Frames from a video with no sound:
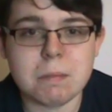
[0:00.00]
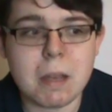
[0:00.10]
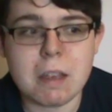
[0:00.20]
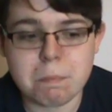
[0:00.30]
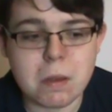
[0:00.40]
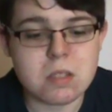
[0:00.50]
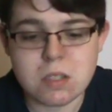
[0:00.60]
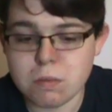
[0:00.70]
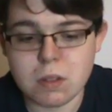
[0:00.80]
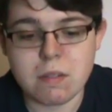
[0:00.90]
pay
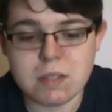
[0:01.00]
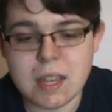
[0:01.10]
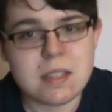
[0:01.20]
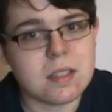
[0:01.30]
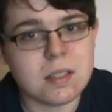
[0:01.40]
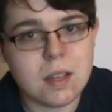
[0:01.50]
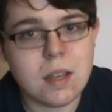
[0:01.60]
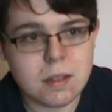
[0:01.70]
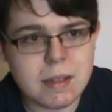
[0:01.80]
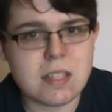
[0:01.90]
buses or whatever to get in. It
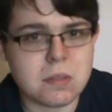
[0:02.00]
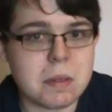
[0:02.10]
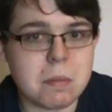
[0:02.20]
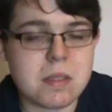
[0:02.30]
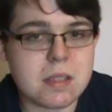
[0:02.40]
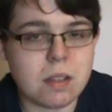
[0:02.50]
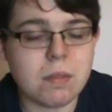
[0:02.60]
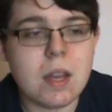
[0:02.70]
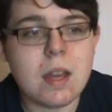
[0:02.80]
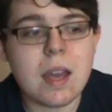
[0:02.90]
has to be
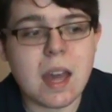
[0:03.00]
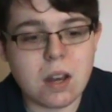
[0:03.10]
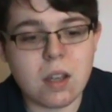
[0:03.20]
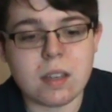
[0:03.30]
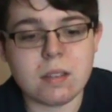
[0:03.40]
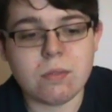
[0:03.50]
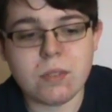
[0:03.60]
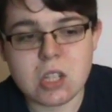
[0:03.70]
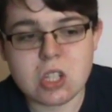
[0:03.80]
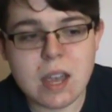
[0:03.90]
myself. And I can
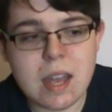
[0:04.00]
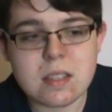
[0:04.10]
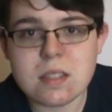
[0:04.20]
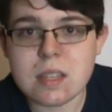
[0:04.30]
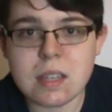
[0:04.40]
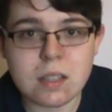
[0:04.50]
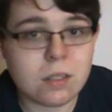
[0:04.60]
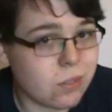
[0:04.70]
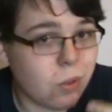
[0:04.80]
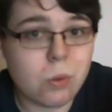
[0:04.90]
finish
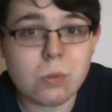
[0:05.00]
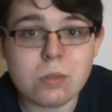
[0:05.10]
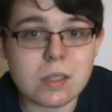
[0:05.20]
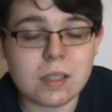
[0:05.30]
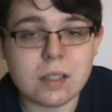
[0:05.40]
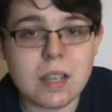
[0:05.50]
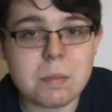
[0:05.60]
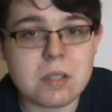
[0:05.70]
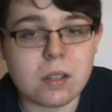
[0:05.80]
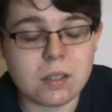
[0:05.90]
editing all the
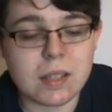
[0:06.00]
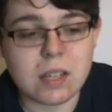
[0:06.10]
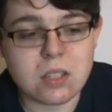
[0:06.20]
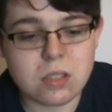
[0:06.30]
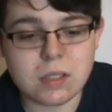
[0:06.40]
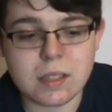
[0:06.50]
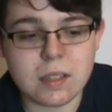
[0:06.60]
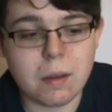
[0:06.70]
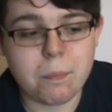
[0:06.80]
clips. I can actually,